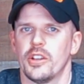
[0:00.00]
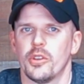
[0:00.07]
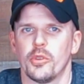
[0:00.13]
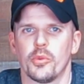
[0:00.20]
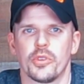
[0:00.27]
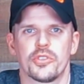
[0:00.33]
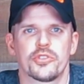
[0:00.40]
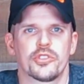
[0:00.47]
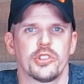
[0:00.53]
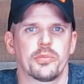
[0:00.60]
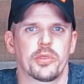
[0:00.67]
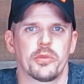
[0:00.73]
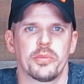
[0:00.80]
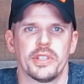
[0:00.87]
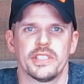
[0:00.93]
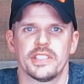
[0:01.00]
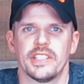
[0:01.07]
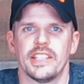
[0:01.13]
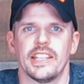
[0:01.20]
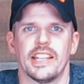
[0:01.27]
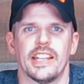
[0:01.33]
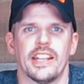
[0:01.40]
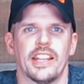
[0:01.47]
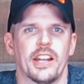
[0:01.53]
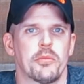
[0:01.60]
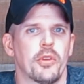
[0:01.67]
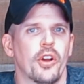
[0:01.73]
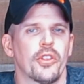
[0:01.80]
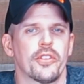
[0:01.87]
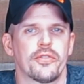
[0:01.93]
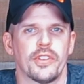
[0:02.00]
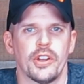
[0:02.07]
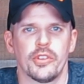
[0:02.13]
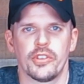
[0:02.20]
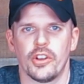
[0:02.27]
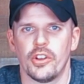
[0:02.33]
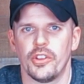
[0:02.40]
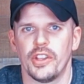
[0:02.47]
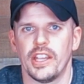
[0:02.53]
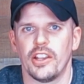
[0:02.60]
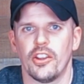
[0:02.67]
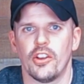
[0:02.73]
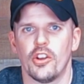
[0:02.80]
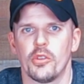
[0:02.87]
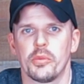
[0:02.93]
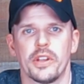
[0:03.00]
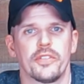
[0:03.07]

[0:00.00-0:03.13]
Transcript: We're super busy and I'm on the phone all day long,